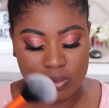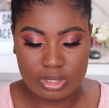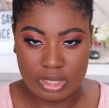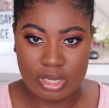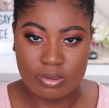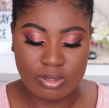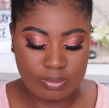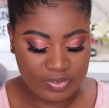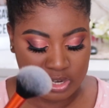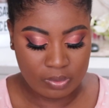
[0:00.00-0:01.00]
Once again, it's
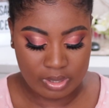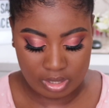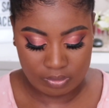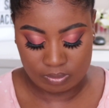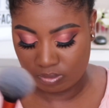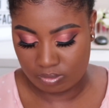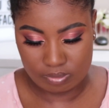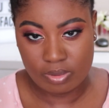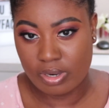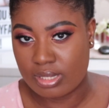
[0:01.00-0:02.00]
available at
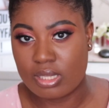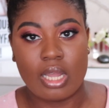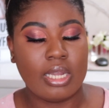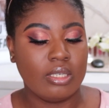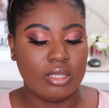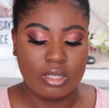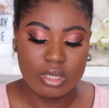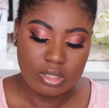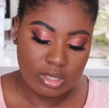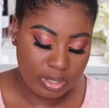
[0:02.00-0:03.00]
Priceline,
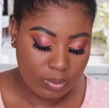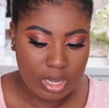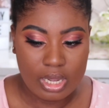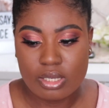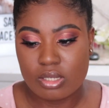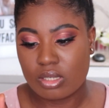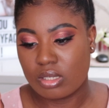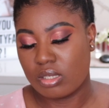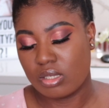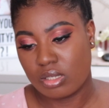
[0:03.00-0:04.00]
Terry White,
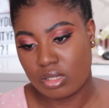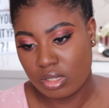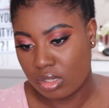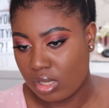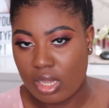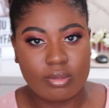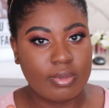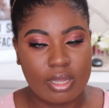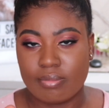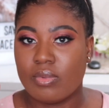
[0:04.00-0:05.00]

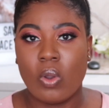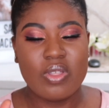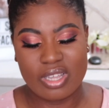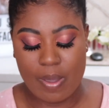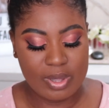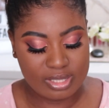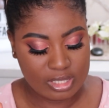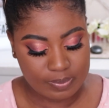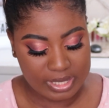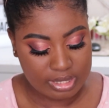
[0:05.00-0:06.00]
yeah, all the
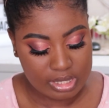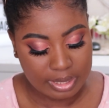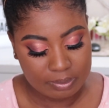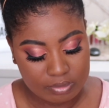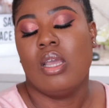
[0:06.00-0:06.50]
chemists basically.